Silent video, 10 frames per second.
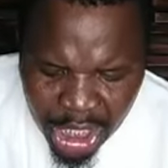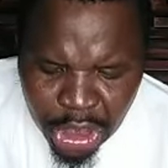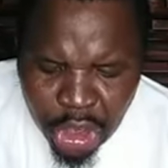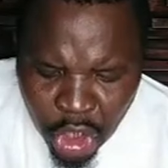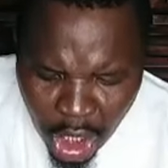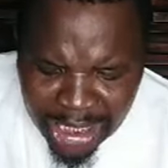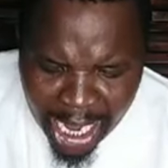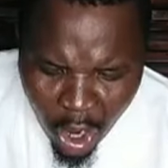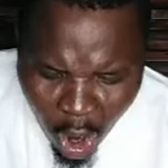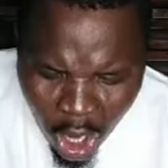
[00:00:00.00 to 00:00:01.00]
So
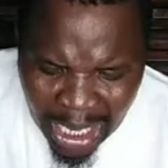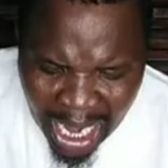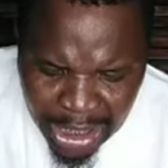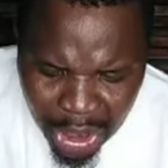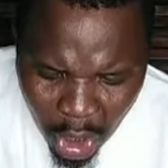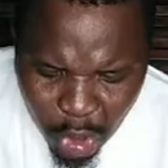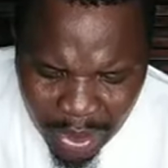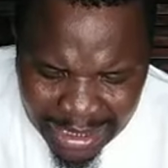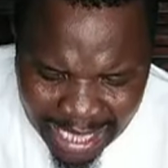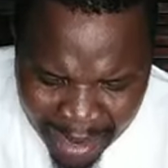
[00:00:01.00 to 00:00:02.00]
they all and those
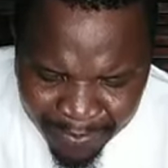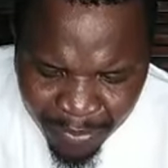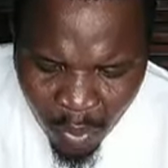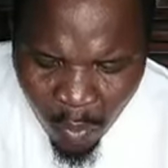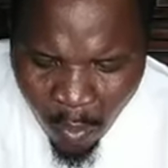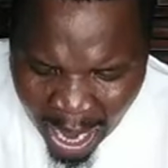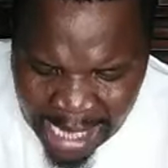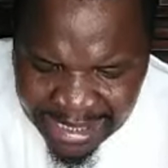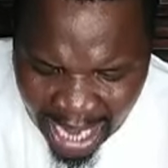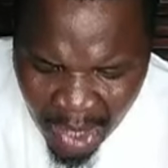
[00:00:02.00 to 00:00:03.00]
with them
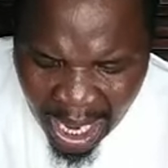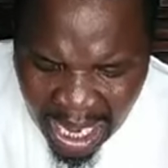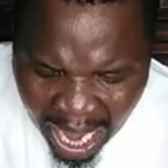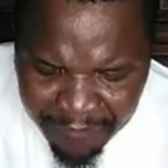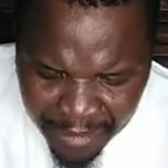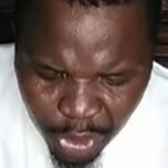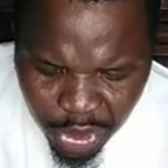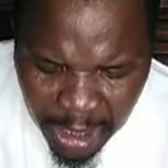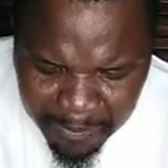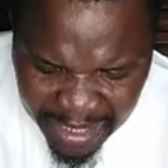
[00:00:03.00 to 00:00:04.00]
went down alive into
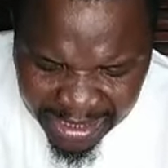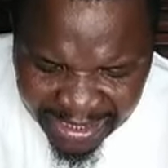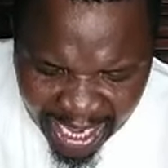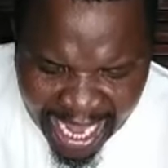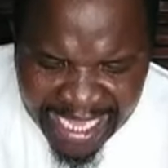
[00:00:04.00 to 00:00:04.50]
the pit.